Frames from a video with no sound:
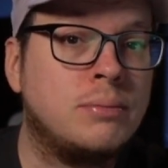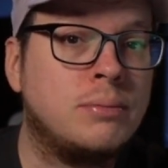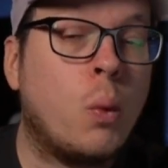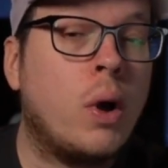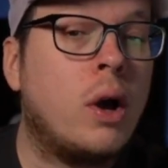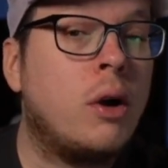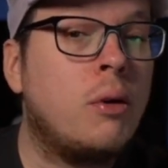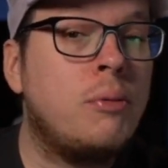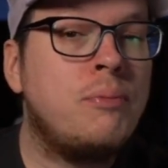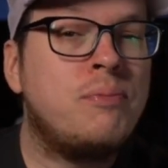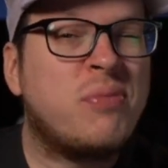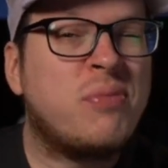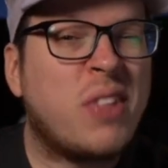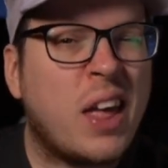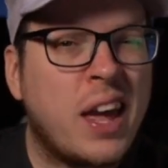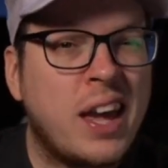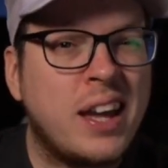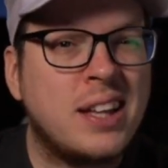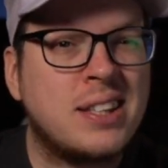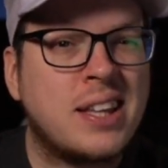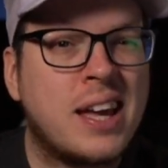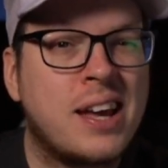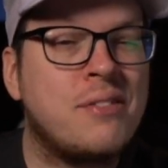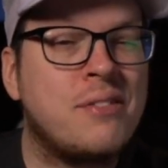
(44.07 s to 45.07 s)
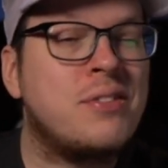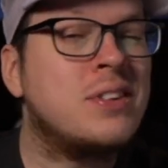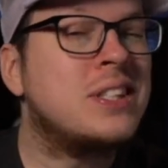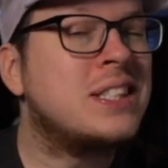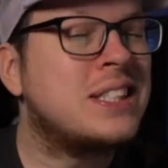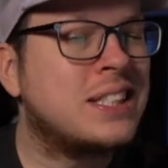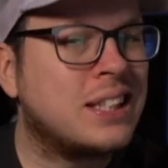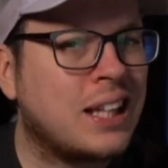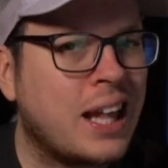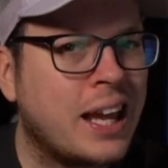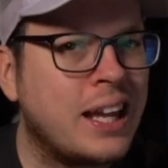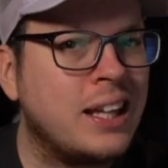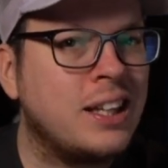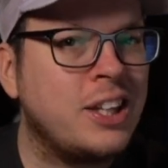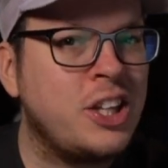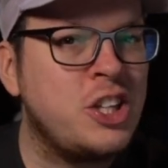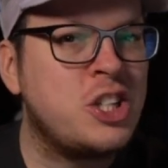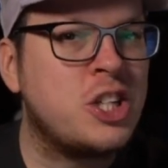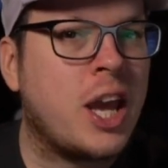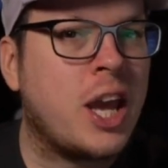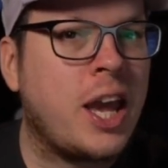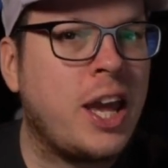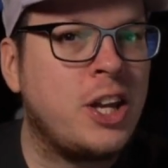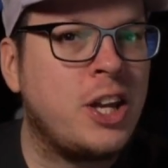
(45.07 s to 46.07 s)
Well, things have slightly
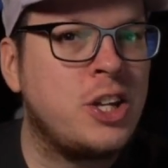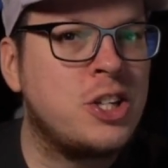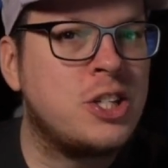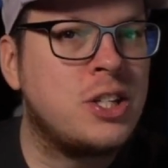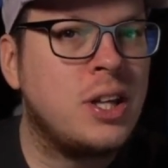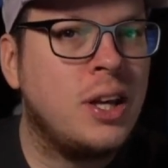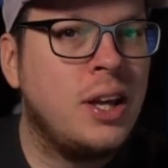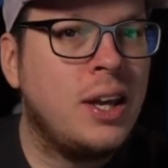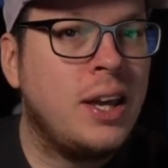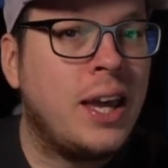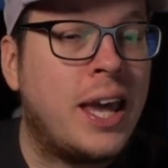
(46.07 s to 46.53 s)
changed.